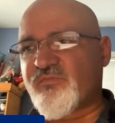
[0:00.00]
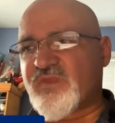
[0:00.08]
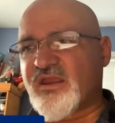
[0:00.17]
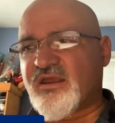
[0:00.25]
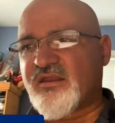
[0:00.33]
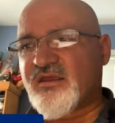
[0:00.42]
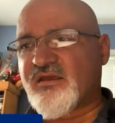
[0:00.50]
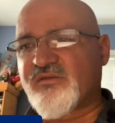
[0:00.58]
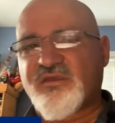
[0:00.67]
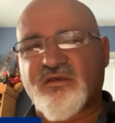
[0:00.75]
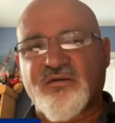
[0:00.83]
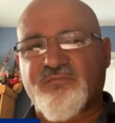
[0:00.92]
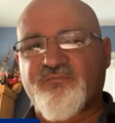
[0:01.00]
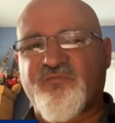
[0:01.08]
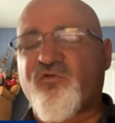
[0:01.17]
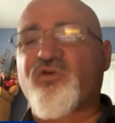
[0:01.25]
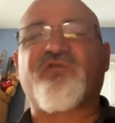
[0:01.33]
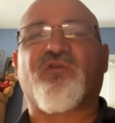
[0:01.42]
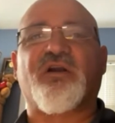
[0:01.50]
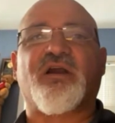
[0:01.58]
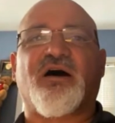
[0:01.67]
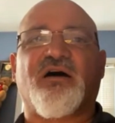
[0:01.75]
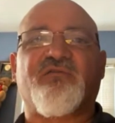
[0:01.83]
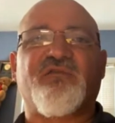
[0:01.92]
in the forefront
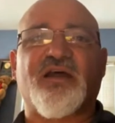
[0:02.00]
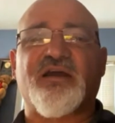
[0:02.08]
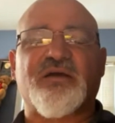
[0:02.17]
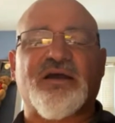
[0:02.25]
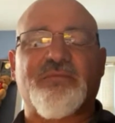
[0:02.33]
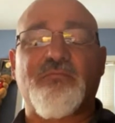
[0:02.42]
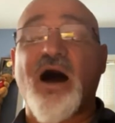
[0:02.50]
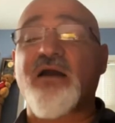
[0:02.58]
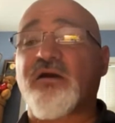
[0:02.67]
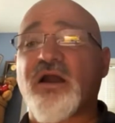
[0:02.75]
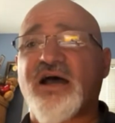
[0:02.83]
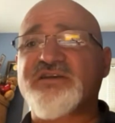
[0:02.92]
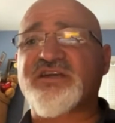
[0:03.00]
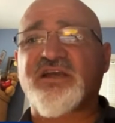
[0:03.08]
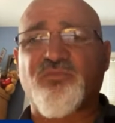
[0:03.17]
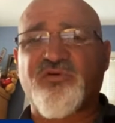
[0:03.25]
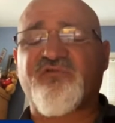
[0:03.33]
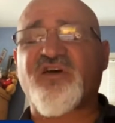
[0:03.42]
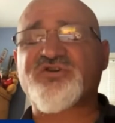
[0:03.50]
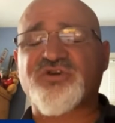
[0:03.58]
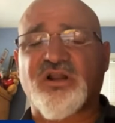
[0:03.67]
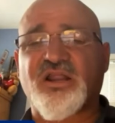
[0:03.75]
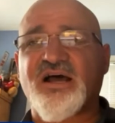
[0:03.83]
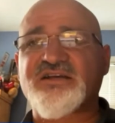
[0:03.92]
of like modernizing and
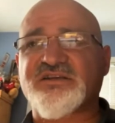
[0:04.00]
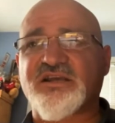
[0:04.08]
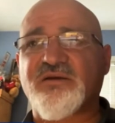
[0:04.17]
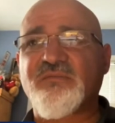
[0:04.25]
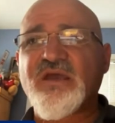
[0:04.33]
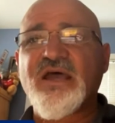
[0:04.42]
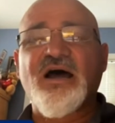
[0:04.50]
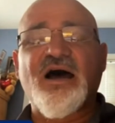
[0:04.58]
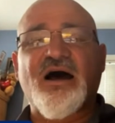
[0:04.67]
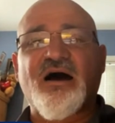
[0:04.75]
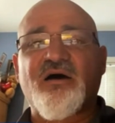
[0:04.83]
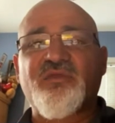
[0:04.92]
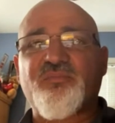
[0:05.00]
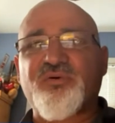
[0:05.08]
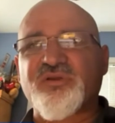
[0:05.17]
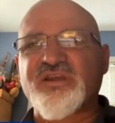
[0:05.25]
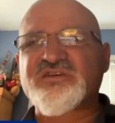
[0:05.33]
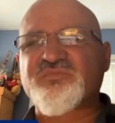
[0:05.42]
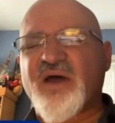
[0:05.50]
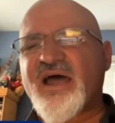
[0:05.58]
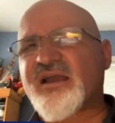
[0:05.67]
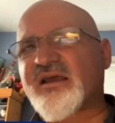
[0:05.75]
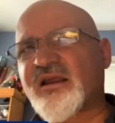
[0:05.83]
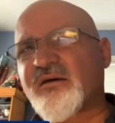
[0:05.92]
professionalizing the police
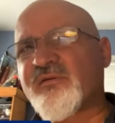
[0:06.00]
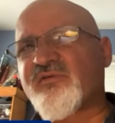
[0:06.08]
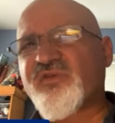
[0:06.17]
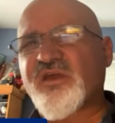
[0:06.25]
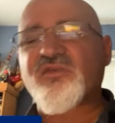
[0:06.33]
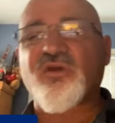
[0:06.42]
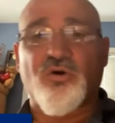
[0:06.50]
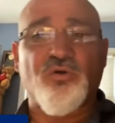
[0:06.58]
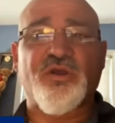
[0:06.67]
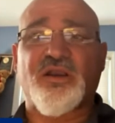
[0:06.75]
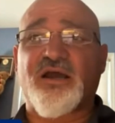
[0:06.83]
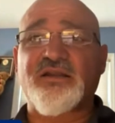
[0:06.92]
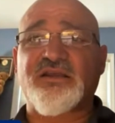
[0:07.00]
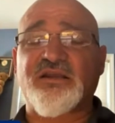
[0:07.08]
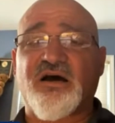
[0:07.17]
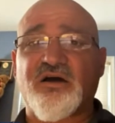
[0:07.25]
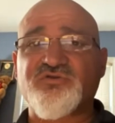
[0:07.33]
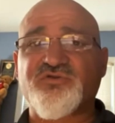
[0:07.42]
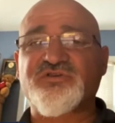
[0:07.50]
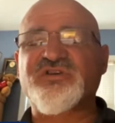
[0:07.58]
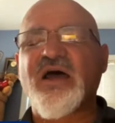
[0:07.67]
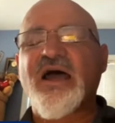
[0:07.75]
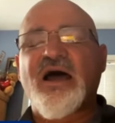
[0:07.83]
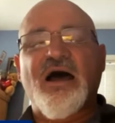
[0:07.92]
back in, I think, the early 1900s.
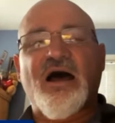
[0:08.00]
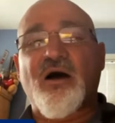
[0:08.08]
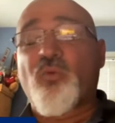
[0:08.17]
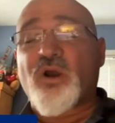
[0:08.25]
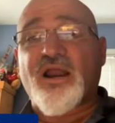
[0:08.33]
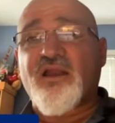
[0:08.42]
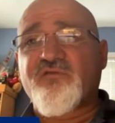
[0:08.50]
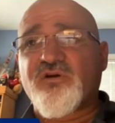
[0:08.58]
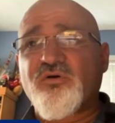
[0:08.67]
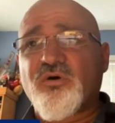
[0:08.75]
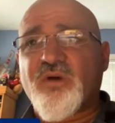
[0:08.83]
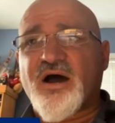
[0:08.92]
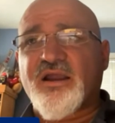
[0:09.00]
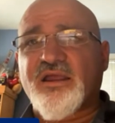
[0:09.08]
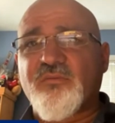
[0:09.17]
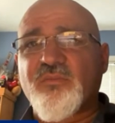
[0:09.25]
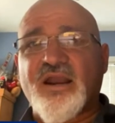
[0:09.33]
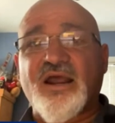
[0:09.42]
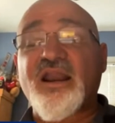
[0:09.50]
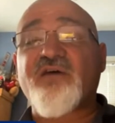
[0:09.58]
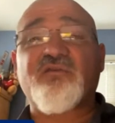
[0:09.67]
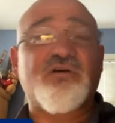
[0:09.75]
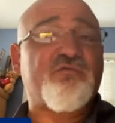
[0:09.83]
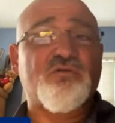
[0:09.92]
What I never knew about him, and I
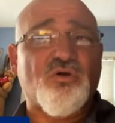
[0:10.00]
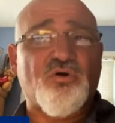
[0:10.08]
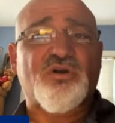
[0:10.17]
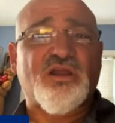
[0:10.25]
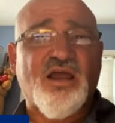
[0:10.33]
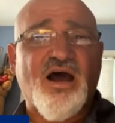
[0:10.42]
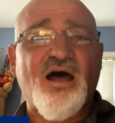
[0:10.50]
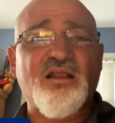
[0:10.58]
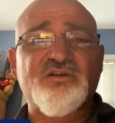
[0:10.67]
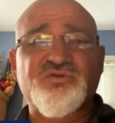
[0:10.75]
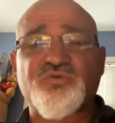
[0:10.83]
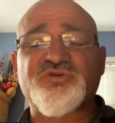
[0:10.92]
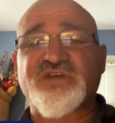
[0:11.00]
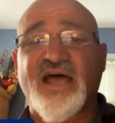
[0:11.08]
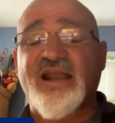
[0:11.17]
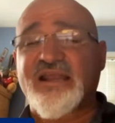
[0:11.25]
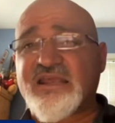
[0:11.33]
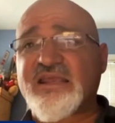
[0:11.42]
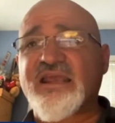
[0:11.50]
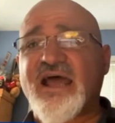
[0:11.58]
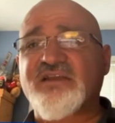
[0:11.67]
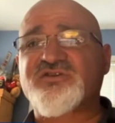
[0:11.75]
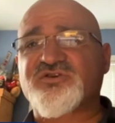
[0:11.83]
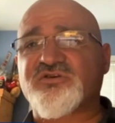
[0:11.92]
never even learned in college, was that he
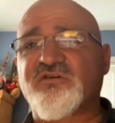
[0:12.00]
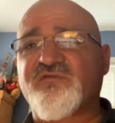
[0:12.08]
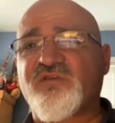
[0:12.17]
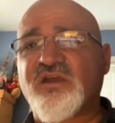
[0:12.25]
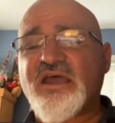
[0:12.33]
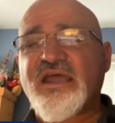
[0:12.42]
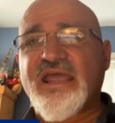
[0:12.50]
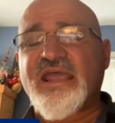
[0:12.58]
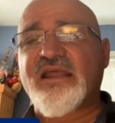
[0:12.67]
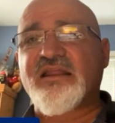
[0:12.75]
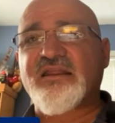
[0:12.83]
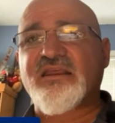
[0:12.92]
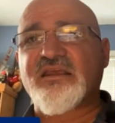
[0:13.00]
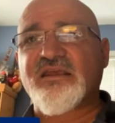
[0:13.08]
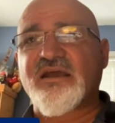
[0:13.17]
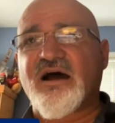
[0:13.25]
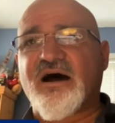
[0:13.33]
had served in the